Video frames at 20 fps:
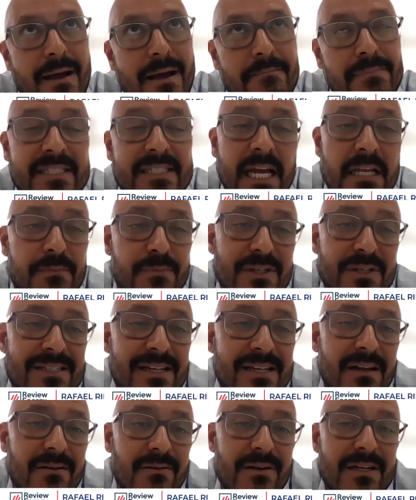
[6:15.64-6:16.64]
Besides
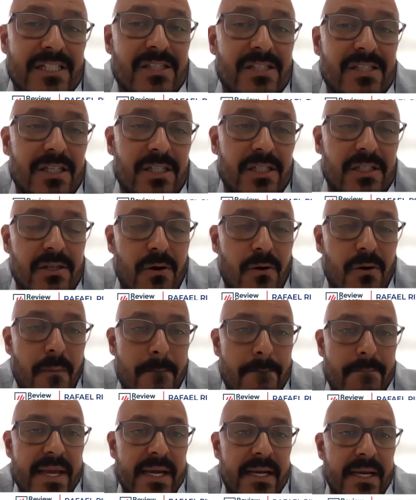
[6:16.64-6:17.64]
Brazil is not so
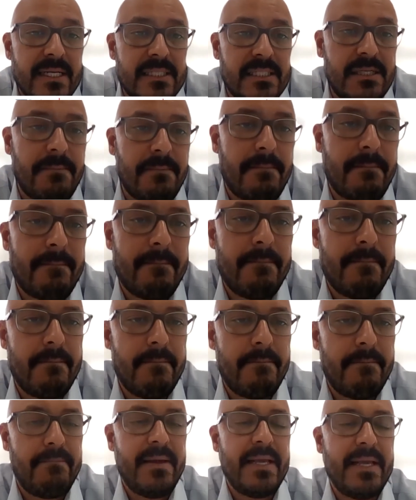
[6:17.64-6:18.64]
big as a
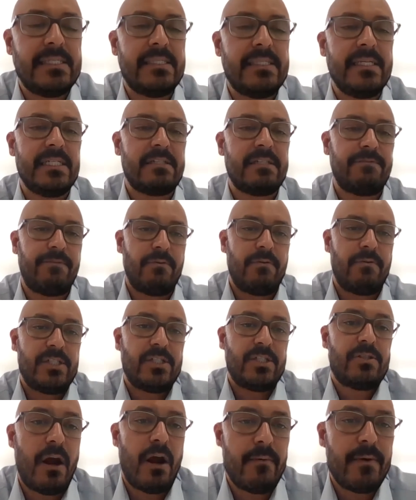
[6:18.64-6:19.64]
business for
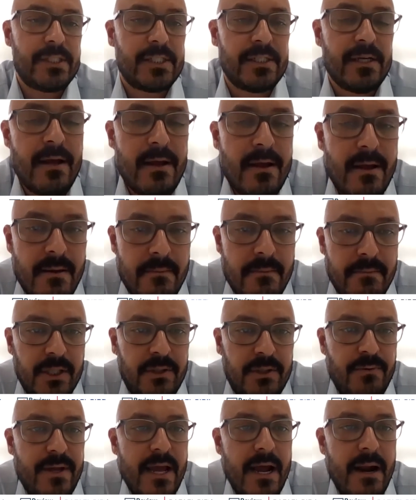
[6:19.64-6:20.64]
storage, but
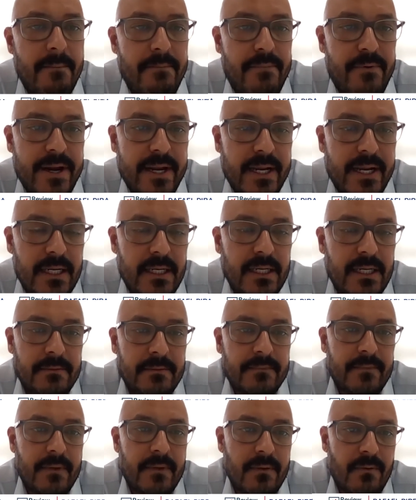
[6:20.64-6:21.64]
we are
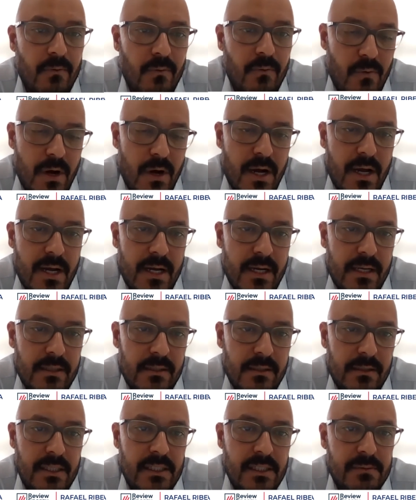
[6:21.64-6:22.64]
bringing
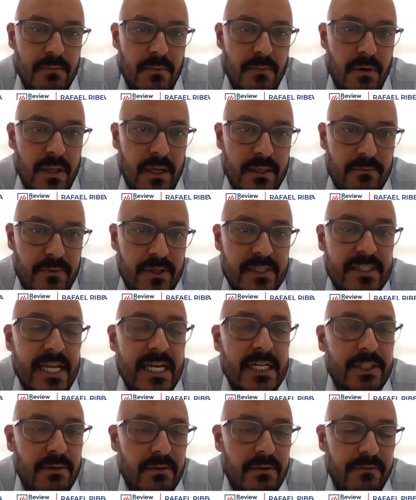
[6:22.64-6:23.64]
one is a
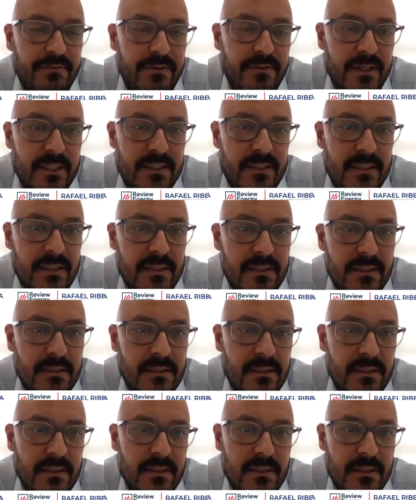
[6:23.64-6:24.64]
residential inverter